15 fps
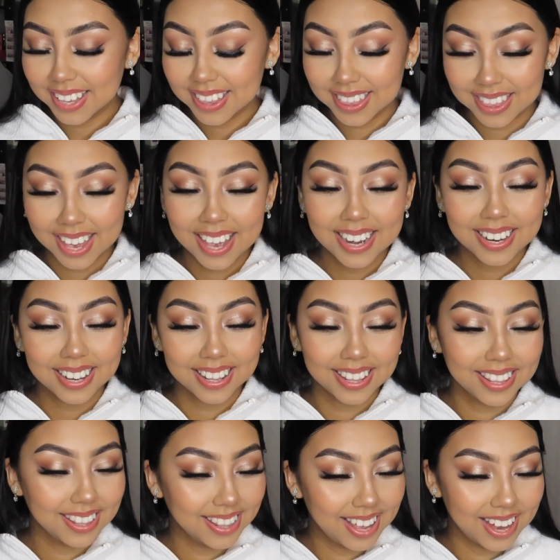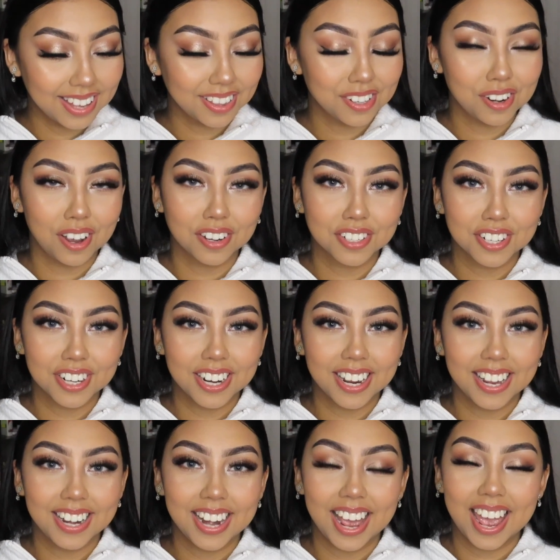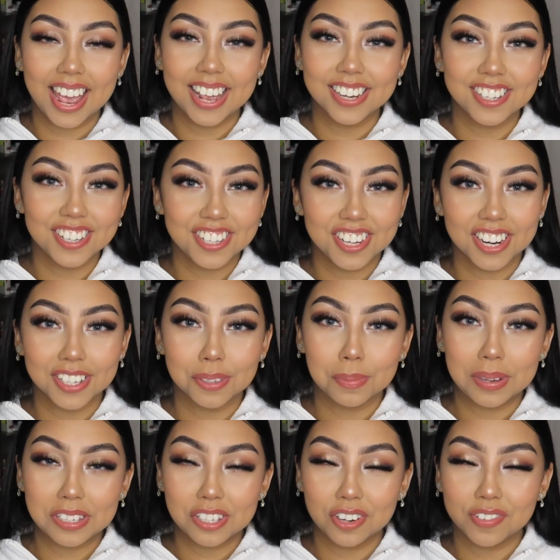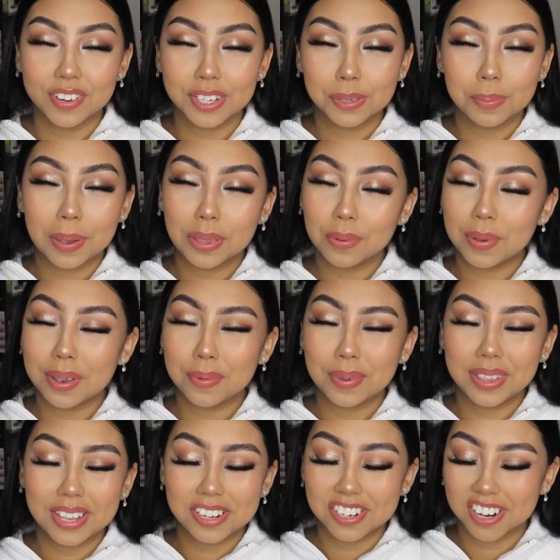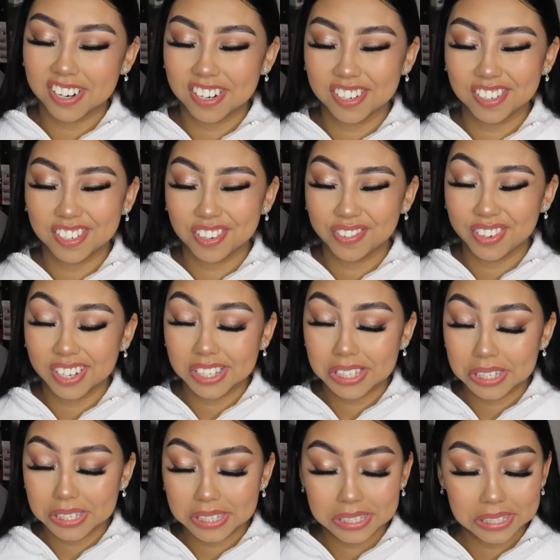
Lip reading: then they get the doctor in and she checks my cervix. By the way, when they check your cervix,